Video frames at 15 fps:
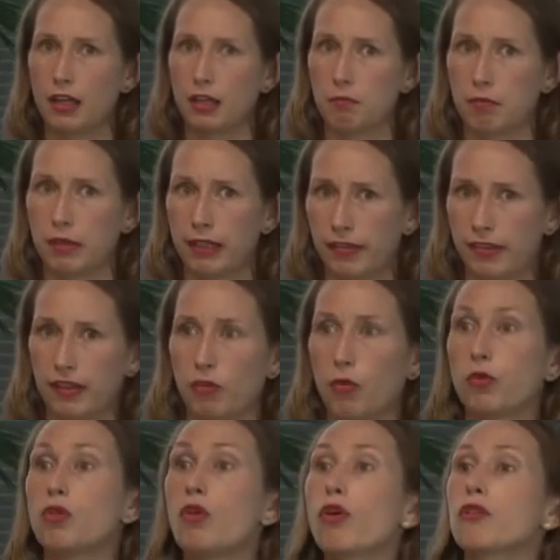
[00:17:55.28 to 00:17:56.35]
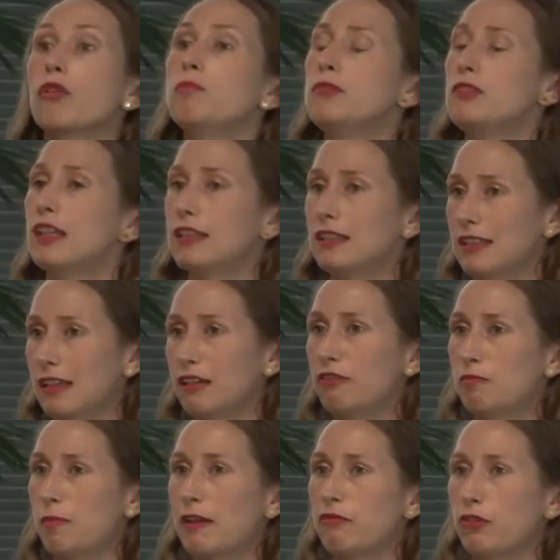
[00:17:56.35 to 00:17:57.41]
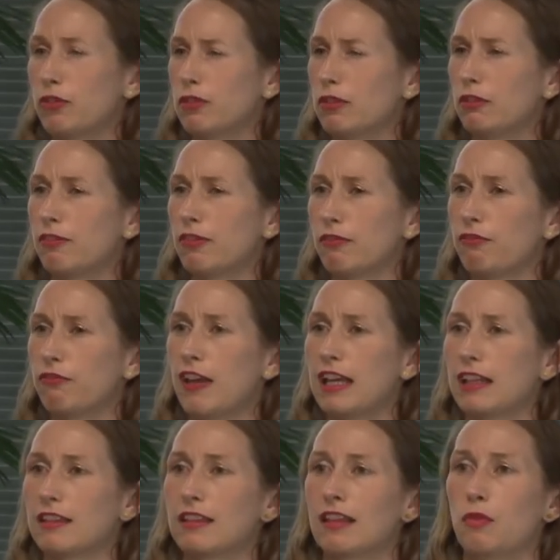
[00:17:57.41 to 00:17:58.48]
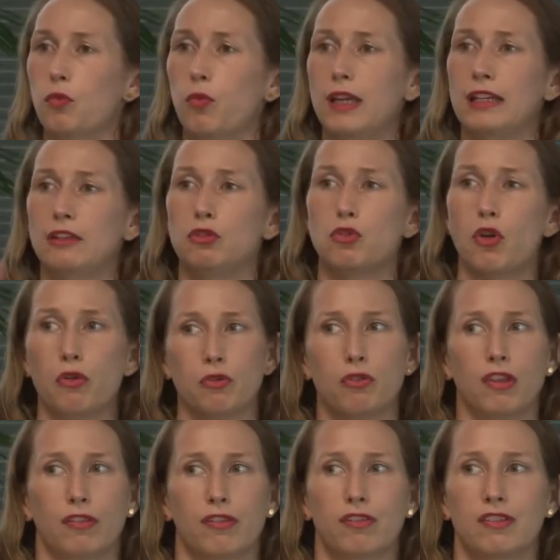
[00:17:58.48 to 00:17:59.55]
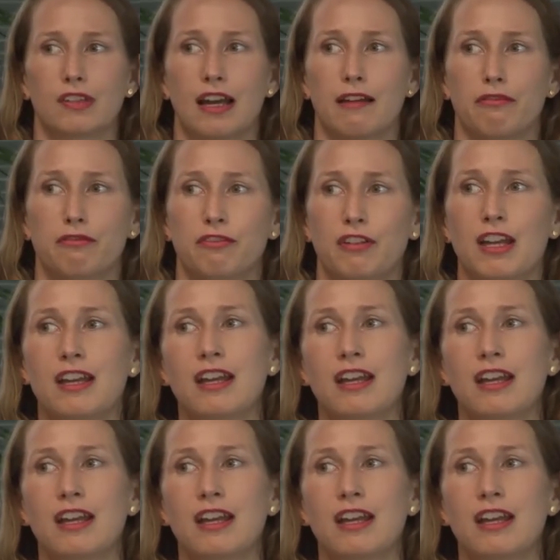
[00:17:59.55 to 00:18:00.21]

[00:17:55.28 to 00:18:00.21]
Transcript: complicit or not objective by virtue of the fact that we know this stuff